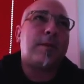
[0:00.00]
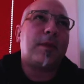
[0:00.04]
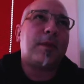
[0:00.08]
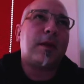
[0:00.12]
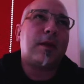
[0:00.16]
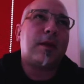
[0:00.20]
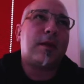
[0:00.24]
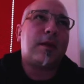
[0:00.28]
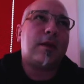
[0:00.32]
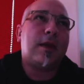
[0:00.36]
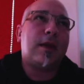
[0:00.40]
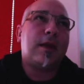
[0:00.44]

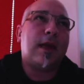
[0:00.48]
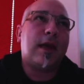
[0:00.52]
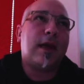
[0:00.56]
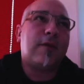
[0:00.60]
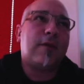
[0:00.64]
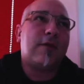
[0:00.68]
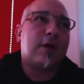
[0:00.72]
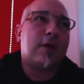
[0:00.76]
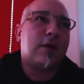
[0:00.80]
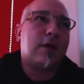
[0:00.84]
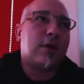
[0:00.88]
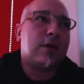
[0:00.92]
They have a
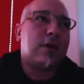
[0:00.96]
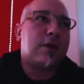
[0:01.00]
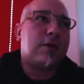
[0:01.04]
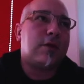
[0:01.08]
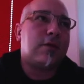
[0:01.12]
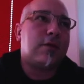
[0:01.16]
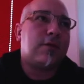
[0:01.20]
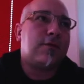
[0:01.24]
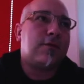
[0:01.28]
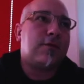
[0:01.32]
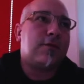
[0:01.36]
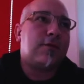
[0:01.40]
lot
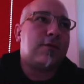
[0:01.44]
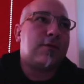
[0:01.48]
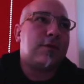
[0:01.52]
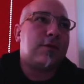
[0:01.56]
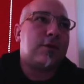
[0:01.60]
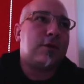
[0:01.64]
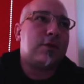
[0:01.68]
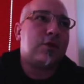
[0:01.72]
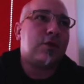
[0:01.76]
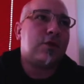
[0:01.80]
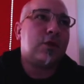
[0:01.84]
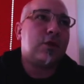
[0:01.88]
of
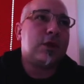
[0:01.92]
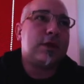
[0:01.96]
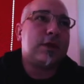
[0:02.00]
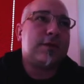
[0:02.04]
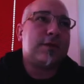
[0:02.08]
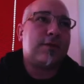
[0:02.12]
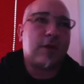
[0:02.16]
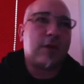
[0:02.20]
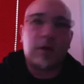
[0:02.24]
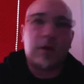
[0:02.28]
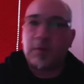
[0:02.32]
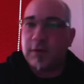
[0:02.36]
tools
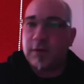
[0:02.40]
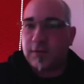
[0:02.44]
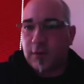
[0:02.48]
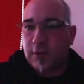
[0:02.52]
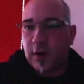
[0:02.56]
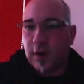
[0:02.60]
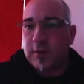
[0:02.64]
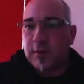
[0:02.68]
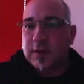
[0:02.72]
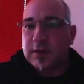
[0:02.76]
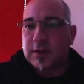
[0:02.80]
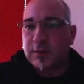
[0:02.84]
for
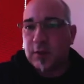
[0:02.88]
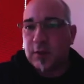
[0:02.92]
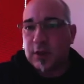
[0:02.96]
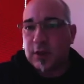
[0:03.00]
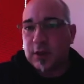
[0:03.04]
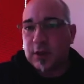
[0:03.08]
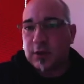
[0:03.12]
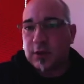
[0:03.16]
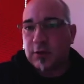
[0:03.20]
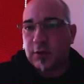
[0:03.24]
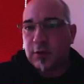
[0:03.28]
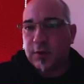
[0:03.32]
performance
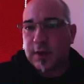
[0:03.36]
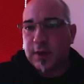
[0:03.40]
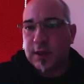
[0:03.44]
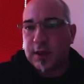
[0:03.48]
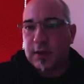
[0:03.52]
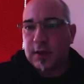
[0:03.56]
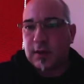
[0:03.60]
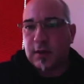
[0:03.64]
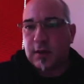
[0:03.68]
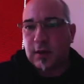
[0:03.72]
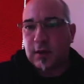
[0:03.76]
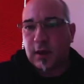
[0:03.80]
monitoring,
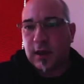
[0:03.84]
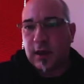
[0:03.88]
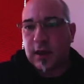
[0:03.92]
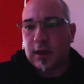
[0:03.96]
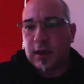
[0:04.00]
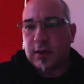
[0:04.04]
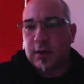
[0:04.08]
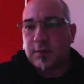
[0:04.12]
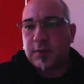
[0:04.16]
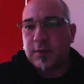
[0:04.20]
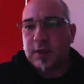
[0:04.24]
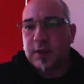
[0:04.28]
like
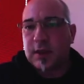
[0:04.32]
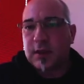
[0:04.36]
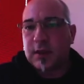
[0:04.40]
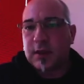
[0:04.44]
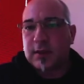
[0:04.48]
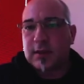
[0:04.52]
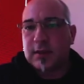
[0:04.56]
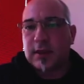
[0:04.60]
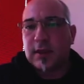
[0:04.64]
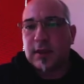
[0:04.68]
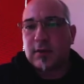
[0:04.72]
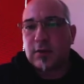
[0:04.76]
Beats
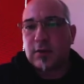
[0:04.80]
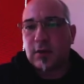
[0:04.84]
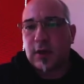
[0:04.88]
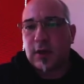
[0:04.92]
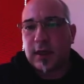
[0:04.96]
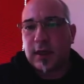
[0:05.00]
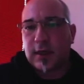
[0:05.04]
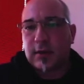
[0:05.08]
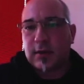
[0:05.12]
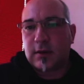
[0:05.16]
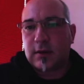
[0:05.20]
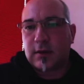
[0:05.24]
that
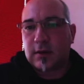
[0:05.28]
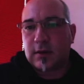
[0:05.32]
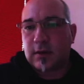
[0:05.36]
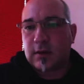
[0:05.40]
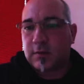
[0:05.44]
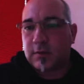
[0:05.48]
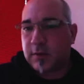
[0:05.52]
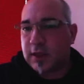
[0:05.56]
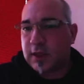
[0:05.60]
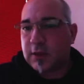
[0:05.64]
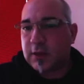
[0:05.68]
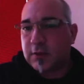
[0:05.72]
collect the
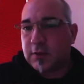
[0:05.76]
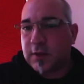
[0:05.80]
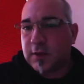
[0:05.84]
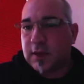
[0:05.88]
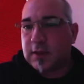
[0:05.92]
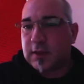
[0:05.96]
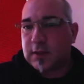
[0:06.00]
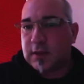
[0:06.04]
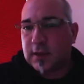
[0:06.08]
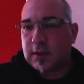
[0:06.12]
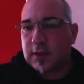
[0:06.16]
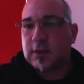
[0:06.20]

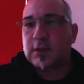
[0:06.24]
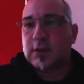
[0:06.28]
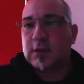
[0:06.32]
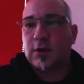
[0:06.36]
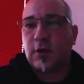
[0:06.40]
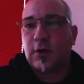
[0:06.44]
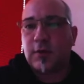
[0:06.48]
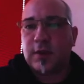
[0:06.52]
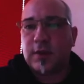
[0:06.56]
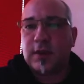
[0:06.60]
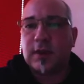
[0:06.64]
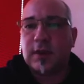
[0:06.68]
metrics and
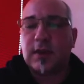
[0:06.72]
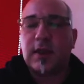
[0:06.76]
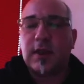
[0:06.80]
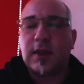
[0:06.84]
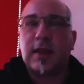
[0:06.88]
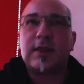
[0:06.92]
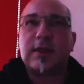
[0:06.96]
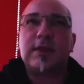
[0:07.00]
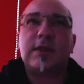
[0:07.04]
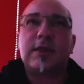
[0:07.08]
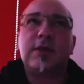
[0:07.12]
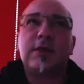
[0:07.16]
store it in
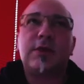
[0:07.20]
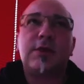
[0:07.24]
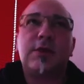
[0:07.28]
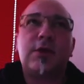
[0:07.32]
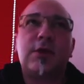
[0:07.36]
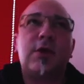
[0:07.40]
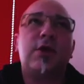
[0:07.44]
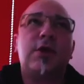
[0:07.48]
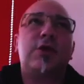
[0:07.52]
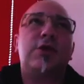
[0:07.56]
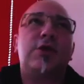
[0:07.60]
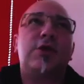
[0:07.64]

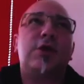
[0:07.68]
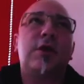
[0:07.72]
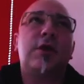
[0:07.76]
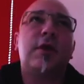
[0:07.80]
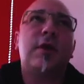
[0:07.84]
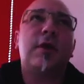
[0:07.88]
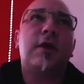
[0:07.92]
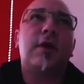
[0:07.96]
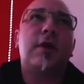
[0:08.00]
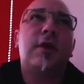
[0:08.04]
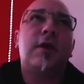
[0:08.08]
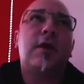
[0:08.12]
Elasticsearch.
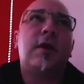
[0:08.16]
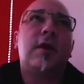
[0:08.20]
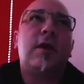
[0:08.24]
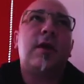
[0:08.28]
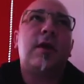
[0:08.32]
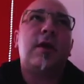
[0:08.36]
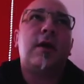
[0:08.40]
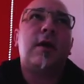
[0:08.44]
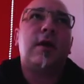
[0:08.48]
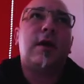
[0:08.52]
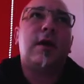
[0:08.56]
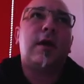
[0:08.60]

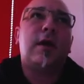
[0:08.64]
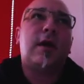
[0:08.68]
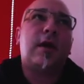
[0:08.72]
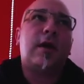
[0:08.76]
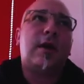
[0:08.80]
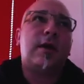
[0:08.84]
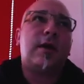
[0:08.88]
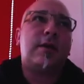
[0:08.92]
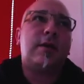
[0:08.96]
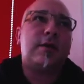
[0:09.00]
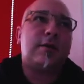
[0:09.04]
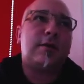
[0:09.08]

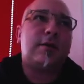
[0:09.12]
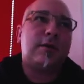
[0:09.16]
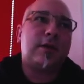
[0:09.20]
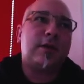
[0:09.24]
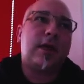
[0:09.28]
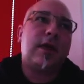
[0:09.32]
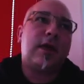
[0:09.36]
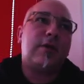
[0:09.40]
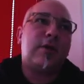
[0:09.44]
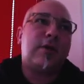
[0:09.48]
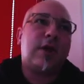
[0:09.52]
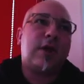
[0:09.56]
And
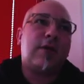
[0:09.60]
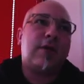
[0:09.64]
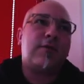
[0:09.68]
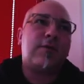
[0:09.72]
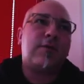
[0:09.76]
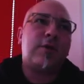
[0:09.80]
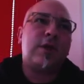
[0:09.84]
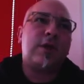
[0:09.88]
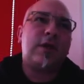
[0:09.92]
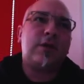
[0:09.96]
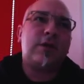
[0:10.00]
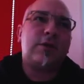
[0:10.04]
yeah, you have
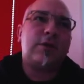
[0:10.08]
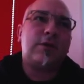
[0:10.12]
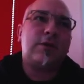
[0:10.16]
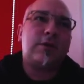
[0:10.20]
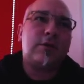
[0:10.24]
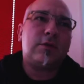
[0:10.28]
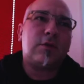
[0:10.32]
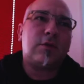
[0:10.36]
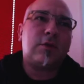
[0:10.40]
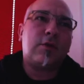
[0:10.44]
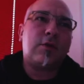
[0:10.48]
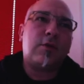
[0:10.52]
really to
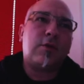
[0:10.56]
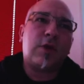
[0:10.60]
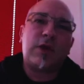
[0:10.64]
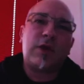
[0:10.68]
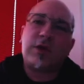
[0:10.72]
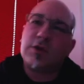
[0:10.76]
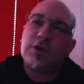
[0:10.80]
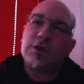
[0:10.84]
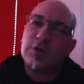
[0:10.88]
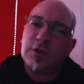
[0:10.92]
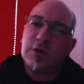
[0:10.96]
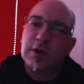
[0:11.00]
look
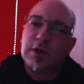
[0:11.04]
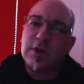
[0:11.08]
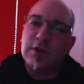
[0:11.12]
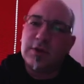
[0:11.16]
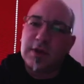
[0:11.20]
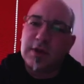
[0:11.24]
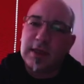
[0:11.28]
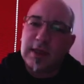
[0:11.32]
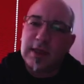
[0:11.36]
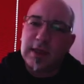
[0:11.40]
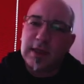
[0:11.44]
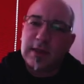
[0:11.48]
what tool you
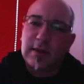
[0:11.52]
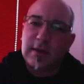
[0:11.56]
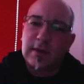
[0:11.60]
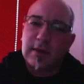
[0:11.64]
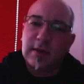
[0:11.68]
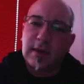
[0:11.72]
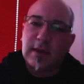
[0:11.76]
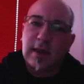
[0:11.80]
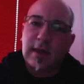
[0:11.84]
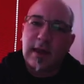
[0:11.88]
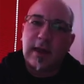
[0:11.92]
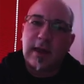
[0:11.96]
need
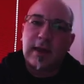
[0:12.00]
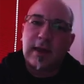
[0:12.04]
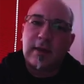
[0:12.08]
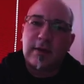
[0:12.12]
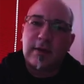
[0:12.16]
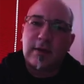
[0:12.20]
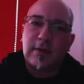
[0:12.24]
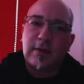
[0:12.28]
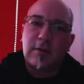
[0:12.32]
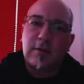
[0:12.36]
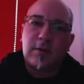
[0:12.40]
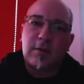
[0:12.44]
and
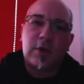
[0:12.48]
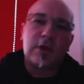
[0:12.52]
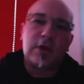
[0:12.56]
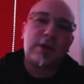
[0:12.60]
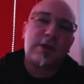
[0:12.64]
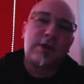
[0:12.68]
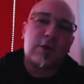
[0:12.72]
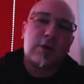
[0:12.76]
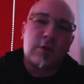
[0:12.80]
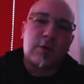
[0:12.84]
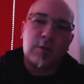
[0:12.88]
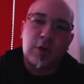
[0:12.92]
what is
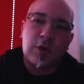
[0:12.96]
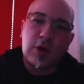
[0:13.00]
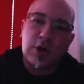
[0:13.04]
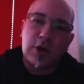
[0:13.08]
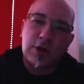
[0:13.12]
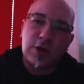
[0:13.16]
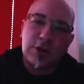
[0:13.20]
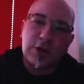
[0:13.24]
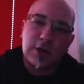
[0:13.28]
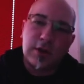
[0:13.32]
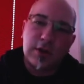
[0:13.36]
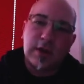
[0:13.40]

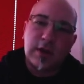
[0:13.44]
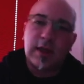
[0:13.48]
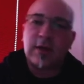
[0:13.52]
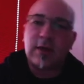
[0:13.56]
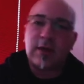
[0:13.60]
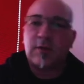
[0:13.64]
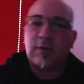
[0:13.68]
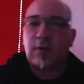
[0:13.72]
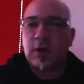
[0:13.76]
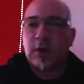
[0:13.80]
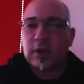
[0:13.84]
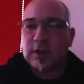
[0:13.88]
commercial and
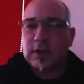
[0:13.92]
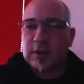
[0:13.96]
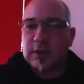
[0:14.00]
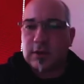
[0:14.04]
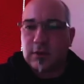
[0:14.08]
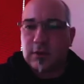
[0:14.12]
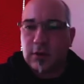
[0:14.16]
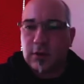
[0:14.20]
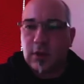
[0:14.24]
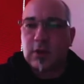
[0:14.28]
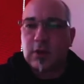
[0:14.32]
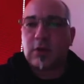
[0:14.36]
what is
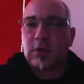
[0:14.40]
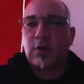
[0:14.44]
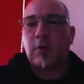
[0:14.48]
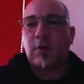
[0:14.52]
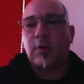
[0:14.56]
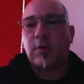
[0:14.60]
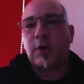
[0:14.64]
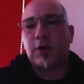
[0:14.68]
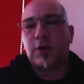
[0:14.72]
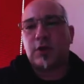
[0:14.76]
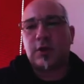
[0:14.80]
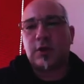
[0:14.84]
not
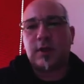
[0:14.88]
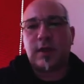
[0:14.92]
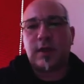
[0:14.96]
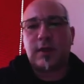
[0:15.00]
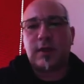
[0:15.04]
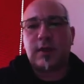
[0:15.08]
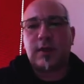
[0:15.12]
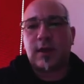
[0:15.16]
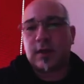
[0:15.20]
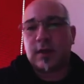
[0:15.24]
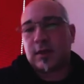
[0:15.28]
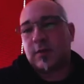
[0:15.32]
commercial. And then
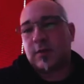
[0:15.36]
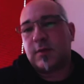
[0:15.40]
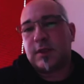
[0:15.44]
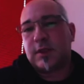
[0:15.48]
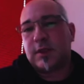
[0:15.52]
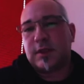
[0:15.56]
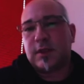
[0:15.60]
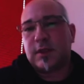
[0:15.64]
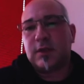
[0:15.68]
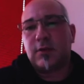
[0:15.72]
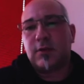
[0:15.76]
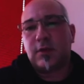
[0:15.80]
customers
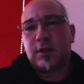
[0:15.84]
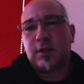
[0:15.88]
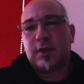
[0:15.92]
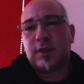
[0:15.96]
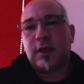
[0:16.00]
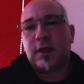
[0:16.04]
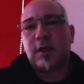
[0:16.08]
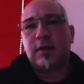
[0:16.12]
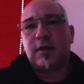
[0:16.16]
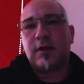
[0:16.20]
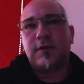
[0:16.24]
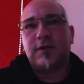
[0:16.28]
need to
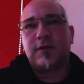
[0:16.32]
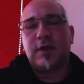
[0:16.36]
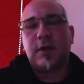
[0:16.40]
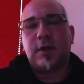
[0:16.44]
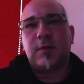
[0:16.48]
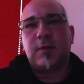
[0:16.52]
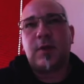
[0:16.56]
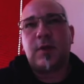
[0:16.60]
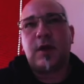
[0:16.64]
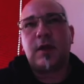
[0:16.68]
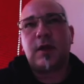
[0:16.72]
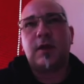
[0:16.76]
decide if they
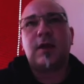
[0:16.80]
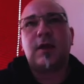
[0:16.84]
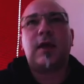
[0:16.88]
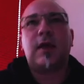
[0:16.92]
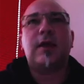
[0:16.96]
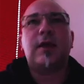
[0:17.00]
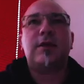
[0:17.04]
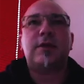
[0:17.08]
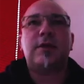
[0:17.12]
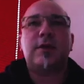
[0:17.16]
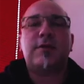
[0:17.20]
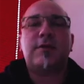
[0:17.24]
buy a
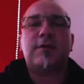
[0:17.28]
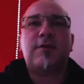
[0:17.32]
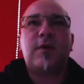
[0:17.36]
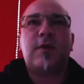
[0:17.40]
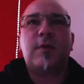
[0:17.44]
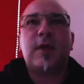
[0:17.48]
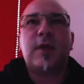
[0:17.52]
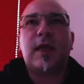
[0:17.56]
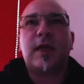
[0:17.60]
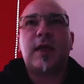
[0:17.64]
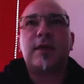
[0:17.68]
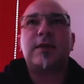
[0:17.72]
license from
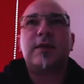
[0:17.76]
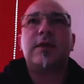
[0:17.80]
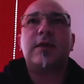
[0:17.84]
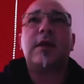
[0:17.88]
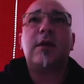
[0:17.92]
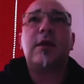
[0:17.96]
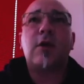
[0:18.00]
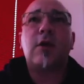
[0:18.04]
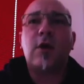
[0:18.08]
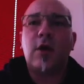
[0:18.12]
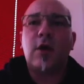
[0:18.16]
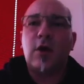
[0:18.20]
Elastic
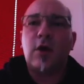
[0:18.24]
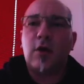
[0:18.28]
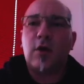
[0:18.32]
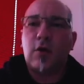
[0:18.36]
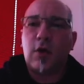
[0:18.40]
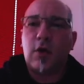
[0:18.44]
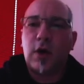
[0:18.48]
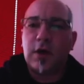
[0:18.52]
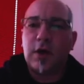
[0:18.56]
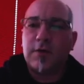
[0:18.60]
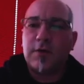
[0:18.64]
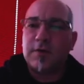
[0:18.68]

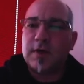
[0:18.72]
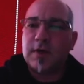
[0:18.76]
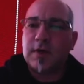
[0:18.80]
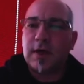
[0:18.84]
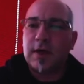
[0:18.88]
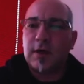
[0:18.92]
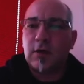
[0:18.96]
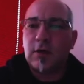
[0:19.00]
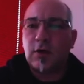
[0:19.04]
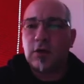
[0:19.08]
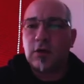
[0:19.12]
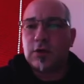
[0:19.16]
or if they
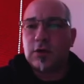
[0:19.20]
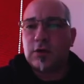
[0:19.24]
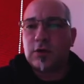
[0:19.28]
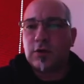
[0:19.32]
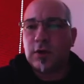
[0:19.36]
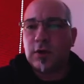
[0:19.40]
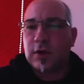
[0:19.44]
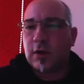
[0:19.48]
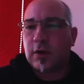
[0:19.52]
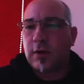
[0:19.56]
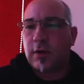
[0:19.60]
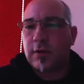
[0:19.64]
go to
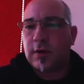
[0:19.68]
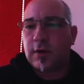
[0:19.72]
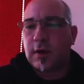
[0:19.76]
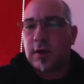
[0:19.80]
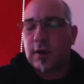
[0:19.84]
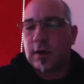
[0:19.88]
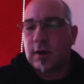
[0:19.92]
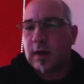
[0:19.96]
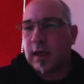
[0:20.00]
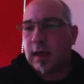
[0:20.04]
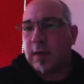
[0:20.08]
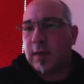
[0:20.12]

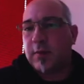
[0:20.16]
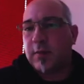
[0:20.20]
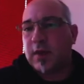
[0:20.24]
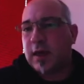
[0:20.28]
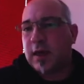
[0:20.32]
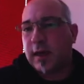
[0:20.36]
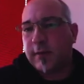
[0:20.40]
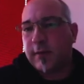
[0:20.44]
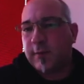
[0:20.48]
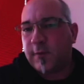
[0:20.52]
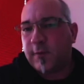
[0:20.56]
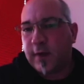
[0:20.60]
another
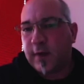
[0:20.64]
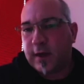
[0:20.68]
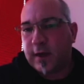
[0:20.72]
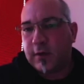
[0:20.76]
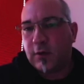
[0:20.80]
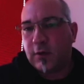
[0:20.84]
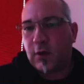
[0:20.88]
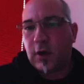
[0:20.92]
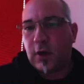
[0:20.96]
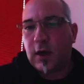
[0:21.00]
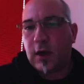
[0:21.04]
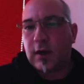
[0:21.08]
APM
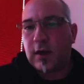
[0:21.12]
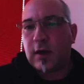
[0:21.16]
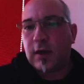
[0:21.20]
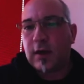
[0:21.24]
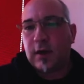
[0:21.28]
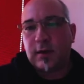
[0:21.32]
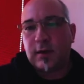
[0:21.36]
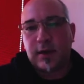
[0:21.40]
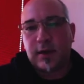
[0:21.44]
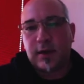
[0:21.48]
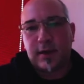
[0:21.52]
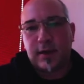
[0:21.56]
vendor
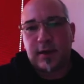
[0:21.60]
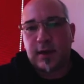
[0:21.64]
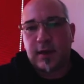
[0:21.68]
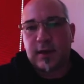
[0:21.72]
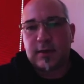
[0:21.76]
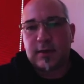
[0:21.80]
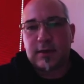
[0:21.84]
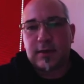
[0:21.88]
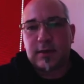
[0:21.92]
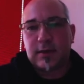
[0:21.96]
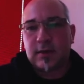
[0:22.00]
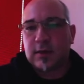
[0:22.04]
that
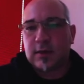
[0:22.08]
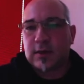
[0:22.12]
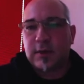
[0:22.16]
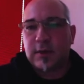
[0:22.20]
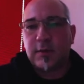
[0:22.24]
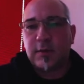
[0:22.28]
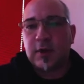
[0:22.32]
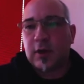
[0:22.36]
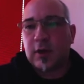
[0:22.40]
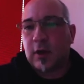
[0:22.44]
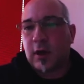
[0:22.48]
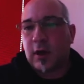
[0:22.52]
has a
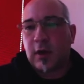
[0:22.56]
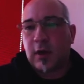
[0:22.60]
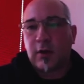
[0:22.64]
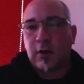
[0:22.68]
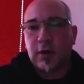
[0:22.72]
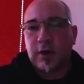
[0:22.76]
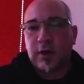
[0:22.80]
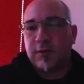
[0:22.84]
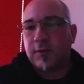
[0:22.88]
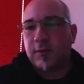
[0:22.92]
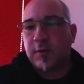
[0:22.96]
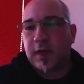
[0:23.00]
similar or
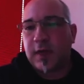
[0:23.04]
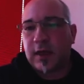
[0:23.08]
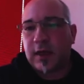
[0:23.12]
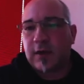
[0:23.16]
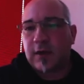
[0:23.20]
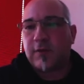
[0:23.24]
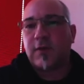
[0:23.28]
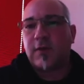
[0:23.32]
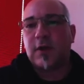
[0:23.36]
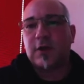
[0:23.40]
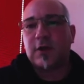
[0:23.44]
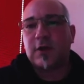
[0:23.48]
even better
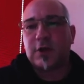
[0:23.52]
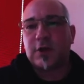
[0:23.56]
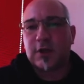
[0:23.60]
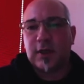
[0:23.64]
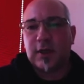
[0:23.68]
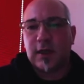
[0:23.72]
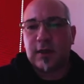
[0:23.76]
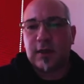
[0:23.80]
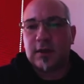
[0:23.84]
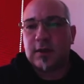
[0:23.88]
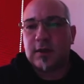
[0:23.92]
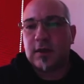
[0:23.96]

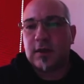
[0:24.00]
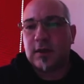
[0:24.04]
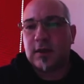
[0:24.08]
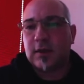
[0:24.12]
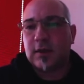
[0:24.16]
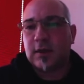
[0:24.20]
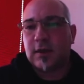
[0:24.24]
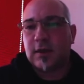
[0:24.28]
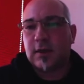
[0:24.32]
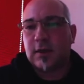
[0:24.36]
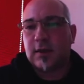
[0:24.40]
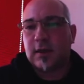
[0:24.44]

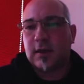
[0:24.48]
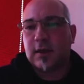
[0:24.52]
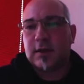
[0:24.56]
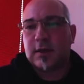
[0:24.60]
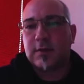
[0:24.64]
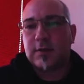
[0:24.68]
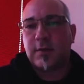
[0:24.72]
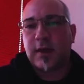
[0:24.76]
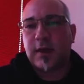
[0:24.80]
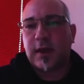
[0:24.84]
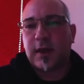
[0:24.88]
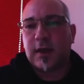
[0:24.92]
functionality in that
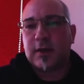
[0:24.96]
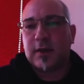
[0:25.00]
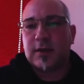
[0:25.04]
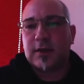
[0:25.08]
space